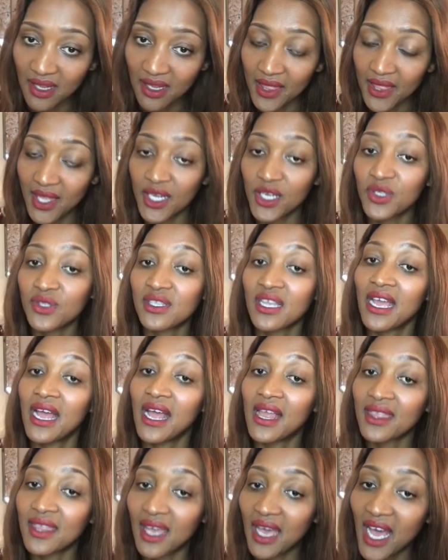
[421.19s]
That is,
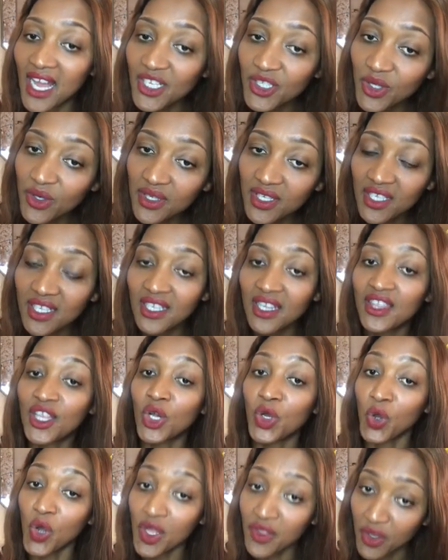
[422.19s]
the attorney, the
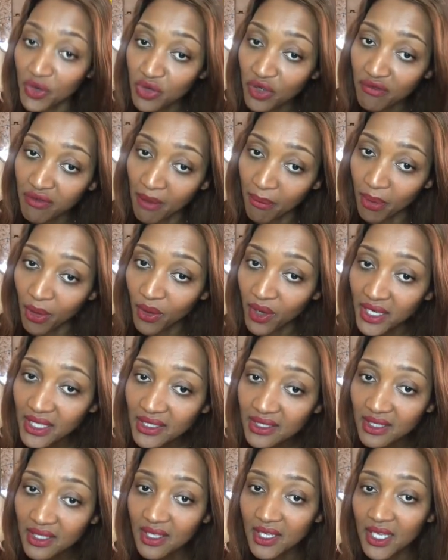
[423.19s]
lawyer that you've appointed,
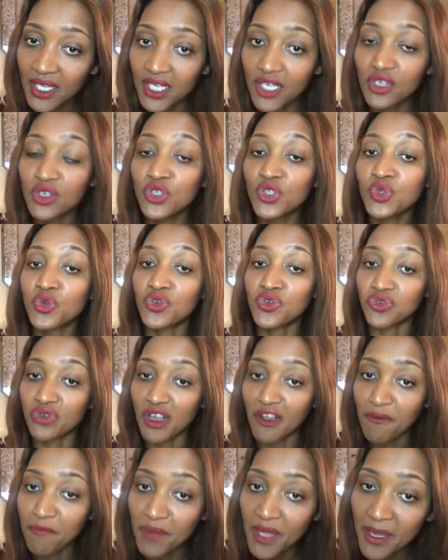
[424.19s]
he needs to
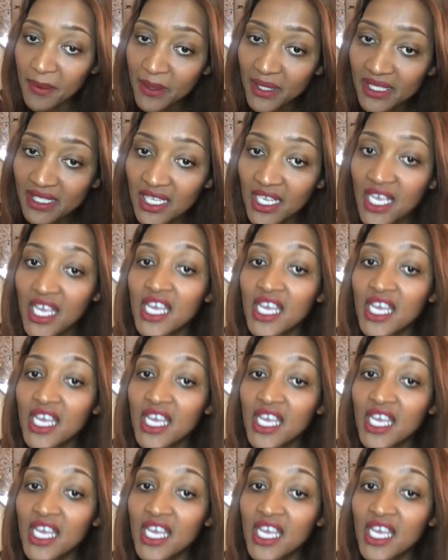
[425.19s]
draft papers.